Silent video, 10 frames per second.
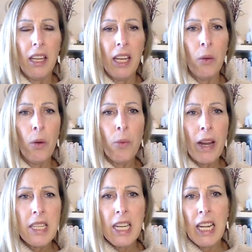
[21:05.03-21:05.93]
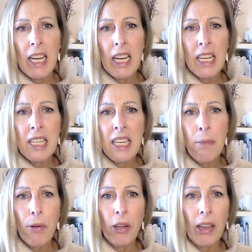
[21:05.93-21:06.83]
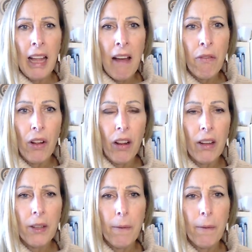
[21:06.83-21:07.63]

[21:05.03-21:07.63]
It will resonate at a deeper level